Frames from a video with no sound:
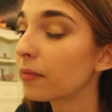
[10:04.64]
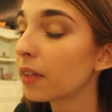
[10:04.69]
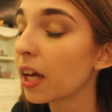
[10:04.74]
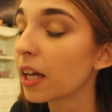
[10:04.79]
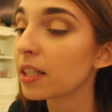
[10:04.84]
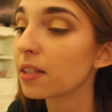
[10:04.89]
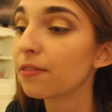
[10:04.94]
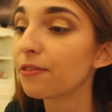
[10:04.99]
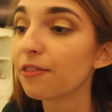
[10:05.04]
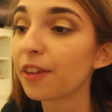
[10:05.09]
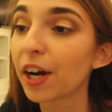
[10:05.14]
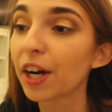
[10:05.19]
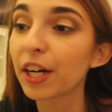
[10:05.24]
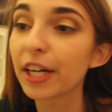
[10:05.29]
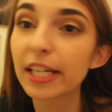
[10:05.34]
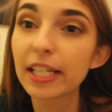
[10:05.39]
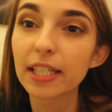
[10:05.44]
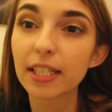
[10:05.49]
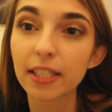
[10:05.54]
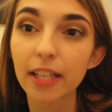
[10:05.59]
It's
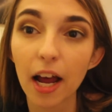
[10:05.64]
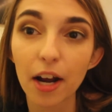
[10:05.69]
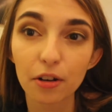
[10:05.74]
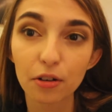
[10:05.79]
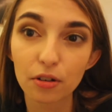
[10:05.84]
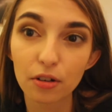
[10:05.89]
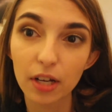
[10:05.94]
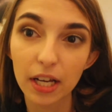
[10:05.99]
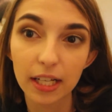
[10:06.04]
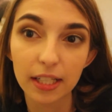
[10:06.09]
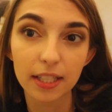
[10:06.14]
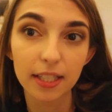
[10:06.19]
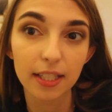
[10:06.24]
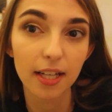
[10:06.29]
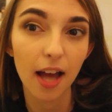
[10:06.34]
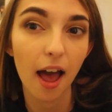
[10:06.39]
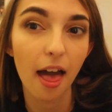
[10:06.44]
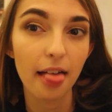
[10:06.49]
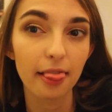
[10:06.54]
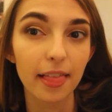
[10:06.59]
very subtle. It's
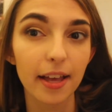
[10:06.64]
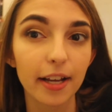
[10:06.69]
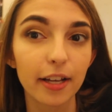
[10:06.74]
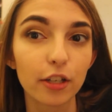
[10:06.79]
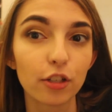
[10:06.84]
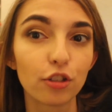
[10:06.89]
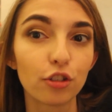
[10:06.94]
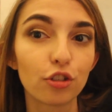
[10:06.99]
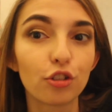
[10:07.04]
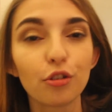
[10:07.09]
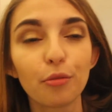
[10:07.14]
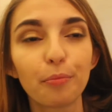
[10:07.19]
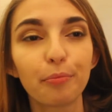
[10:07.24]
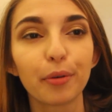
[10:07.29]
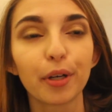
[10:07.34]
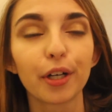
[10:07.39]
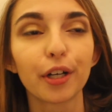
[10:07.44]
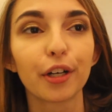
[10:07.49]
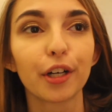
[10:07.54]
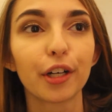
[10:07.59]
not like
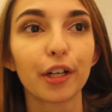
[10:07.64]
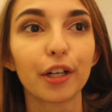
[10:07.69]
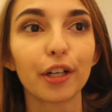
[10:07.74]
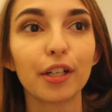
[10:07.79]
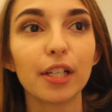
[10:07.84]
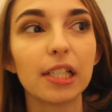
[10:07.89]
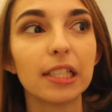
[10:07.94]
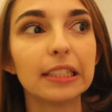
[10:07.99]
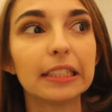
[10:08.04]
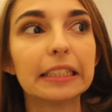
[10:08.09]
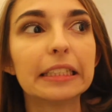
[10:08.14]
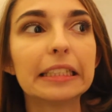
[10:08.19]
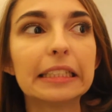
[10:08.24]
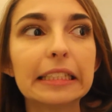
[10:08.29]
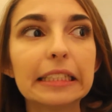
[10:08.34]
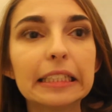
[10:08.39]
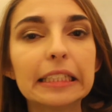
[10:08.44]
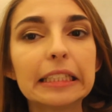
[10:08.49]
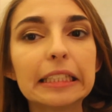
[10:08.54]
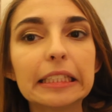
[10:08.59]
super
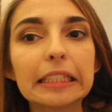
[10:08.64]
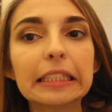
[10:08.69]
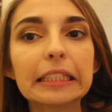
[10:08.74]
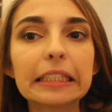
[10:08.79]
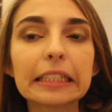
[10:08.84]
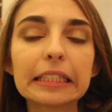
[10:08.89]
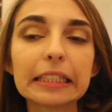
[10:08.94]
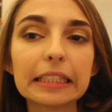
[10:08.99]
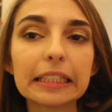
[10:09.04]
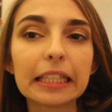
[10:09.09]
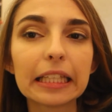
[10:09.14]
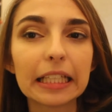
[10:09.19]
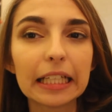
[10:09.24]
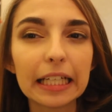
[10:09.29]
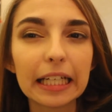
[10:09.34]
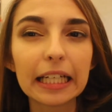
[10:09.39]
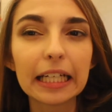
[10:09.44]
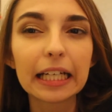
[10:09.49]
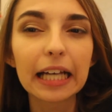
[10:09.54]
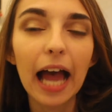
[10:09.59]

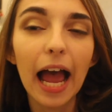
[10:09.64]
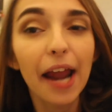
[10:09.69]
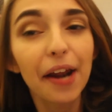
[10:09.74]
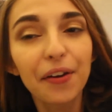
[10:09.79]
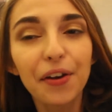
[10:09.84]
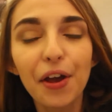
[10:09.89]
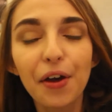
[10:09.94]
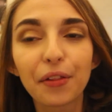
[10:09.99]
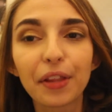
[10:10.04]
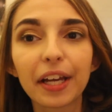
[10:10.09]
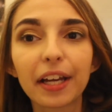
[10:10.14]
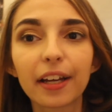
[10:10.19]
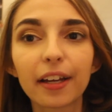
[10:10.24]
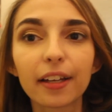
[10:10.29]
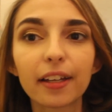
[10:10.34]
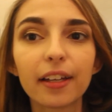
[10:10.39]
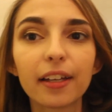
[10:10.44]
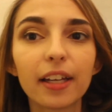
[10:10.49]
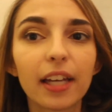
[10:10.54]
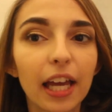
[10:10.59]
like, I don't know, like,
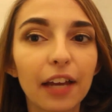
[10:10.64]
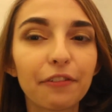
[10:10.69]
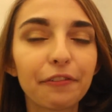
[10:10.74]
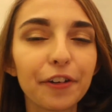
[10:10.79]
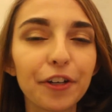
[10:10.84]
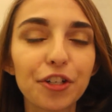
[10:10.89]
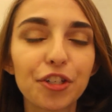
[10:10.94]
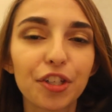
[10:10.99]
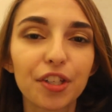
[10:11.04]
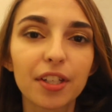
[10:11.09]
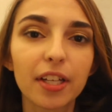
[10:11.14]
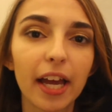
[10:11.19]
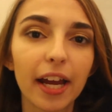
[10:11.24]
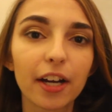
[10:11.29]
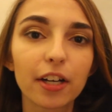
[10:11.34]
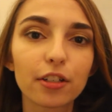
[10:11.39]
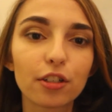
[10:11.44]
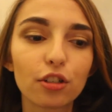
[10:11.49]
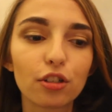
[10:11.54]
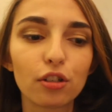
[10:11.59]
if you're
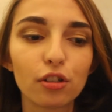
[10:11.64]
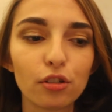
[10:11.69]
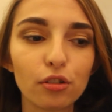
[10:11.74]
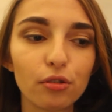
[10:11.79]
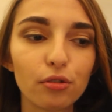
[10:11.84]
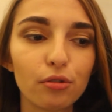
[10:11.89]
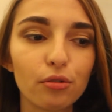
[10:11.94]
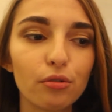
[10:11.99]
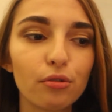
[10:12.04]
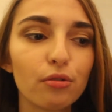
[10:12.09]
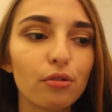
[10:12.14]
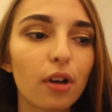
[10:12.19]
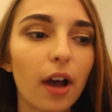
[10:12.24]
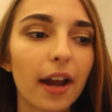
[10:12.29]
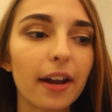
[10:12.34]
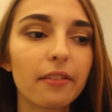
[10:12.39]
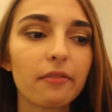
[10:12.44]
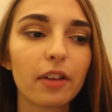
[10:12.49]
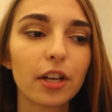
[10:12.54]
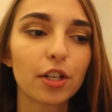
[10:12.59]
scared to
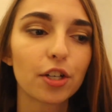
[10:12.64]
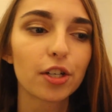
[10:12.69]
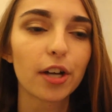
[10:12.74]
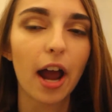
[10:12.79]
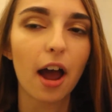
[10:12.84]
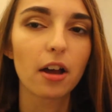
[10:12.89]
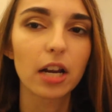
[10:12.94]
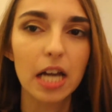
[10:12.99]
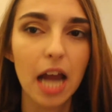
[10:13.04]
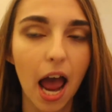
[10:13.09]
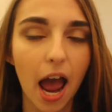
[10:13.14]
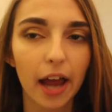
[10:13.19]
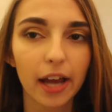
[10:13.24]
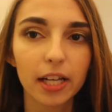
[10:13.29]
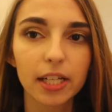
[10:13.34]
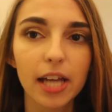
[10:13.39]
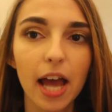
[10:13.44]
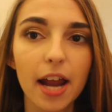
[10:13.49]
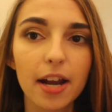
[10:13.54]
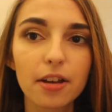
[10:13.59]
kind of venture out in
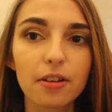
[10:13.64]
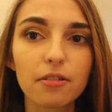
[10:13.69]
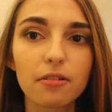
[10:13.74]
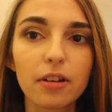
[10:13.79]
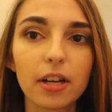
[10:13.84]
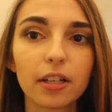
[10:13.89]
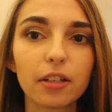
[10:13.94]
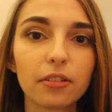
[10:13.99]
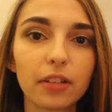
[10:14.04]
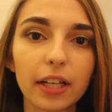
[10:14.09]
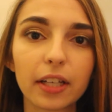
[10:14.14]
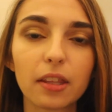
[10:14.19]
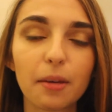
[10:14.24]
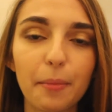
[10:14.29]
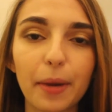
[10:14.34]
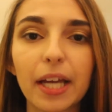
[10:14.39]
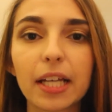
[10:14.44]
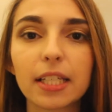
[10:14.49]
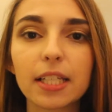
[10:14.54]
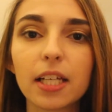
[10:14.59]
eyeshadow and you like the
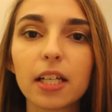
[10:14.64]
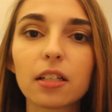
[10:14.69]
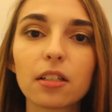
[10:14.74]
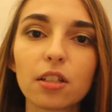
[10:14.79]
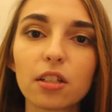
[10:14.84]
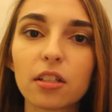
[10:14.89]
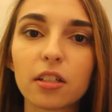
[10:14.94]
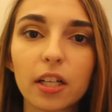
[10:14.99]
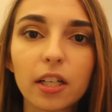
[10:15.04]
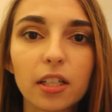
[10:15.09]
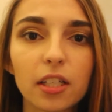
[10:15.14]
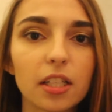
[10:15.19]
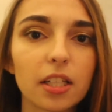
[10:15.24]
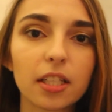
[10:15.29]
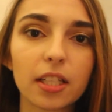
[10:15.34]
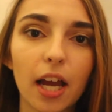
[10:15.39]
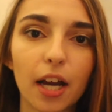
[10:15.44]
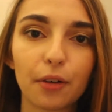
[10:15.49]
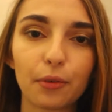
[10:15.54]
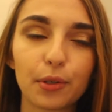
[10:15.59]
basics, just stick to
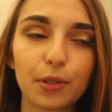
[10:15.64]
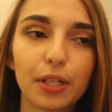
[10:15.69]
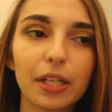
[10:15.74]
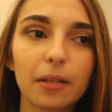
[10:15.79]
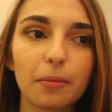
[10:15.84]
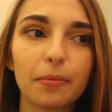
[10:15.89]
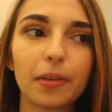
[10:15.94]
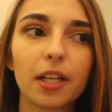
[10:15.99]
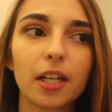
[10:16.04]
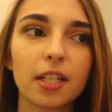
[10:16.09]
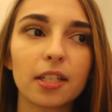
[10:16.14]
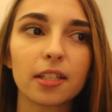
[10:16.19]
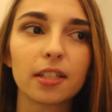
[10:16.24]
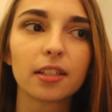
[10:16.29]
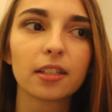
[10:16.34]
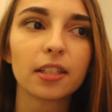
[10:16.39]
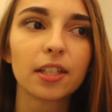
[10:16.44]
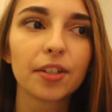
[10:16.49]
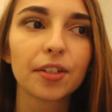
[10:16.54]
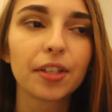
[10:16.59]
this kind of routine,
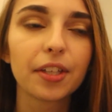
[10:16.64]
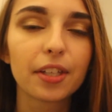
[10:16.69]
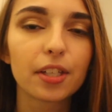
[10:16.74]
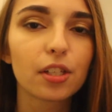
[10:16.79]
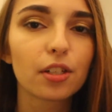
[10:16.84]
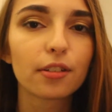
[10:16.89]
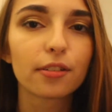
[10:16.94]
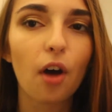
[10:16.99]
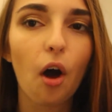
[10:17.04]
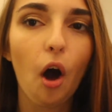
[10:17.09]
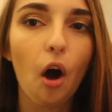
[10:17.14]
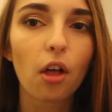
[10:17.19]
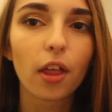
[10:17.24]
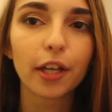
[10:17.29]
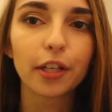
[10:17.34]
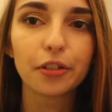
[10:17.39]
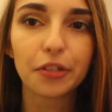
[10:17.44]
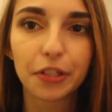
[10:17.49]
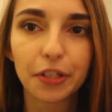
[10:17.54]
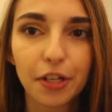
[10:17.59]
because literally this is all I
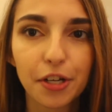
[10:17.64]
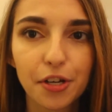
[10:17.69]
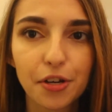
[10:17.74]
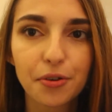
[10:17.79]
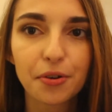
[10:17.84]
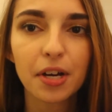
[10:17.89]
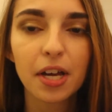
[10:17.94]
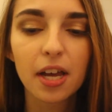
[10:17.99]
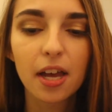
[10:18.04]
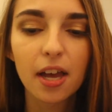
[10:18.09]
used to do.